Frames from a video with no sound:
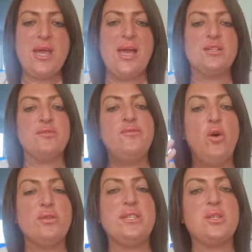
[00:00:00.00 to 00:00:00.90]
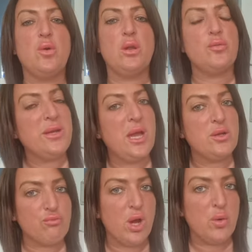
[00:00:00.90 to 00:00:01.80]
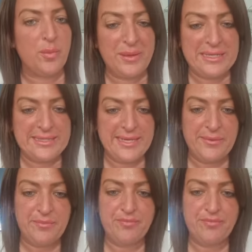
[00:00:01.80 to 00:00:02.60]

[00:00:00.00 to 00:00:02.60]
and at 40 to 1 we had Row Ability.